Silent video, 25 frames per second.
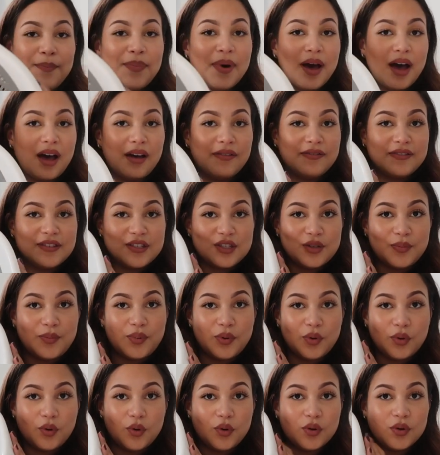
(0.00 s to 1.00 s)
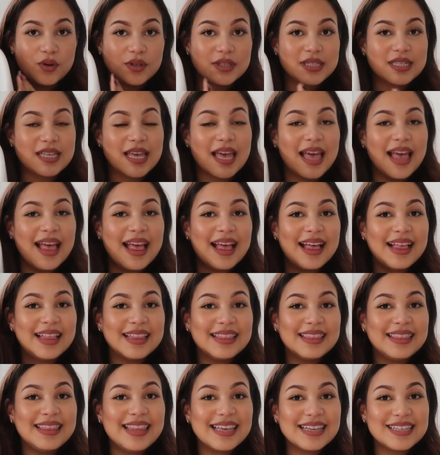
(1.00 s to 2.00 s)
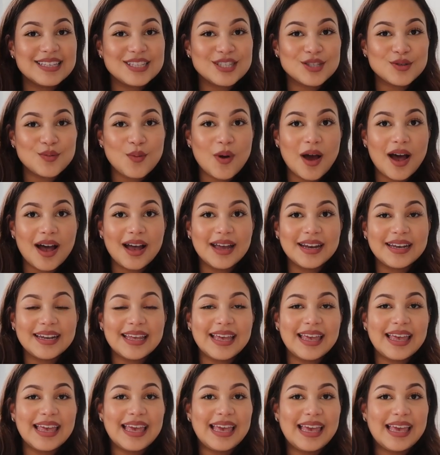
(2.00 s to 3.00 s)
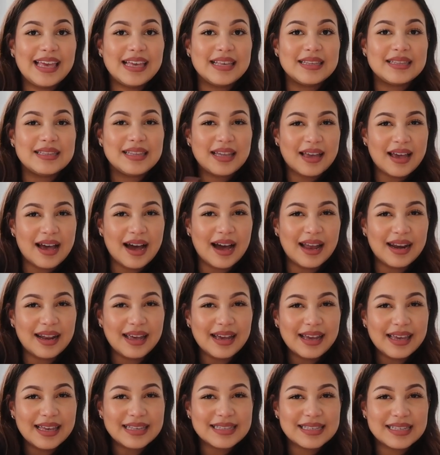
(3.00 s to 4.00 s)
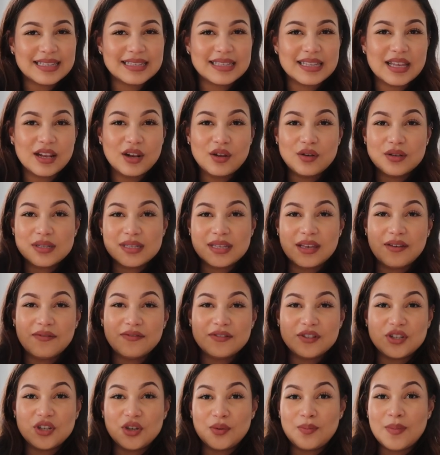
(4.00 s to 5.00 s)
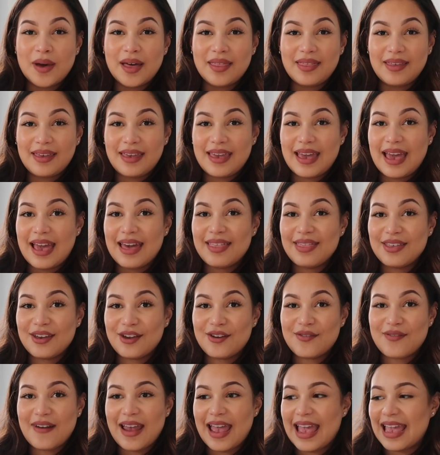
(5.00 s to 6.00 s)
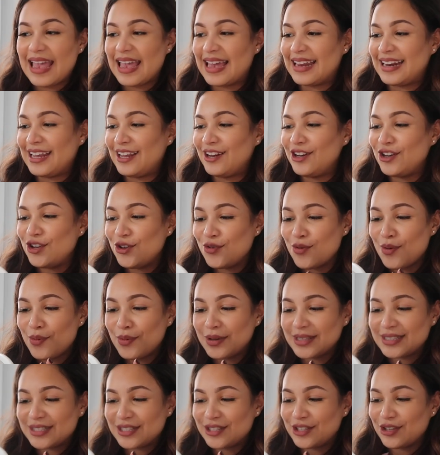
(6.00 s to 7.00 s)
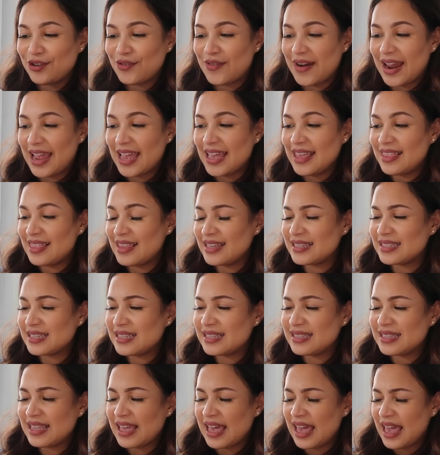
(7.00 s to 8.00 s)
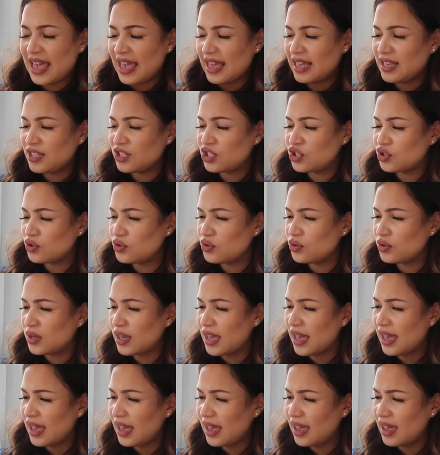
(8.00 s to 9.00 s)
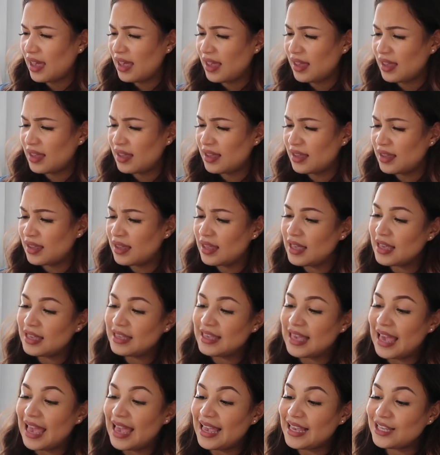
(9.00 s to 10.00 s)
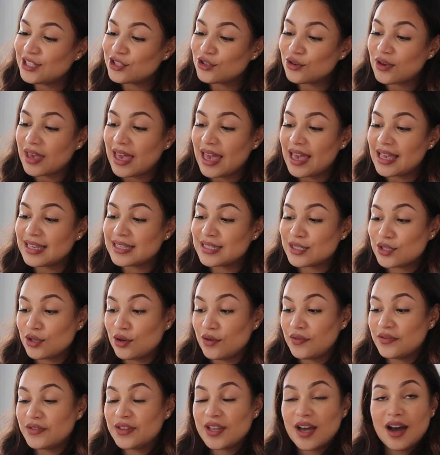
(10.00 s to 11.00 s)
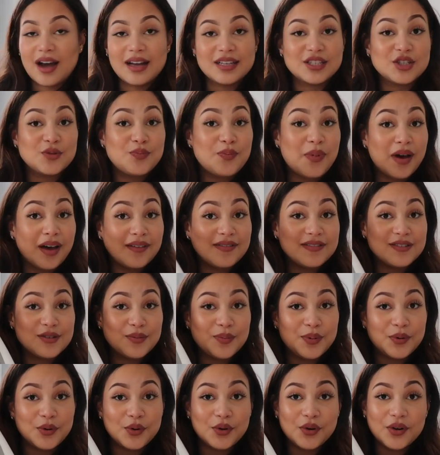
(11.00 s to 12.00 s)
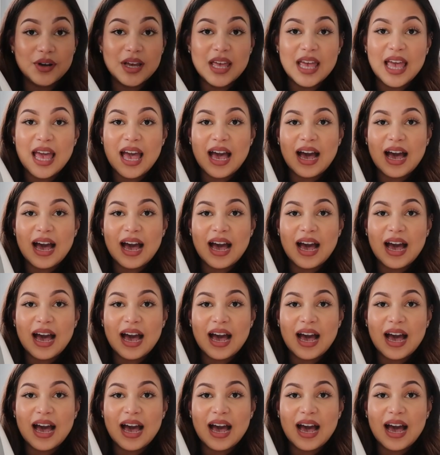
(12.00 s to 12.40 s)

bath support. This one is, the colour is exclusive to Mothercare, the grey. And I knew I wanted the grey. This is the Angel Care. Yeah, Angel Care Soft Touch Bath Support.